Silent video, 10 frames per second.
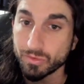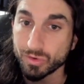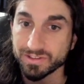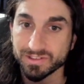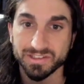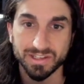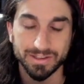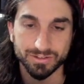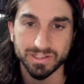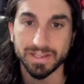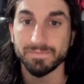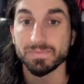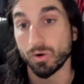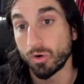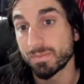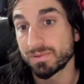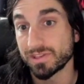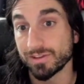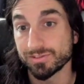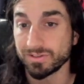Oregon State, San Diego State, or
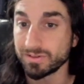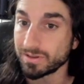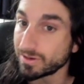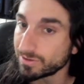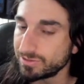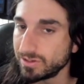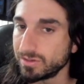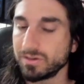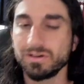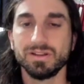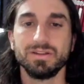potential new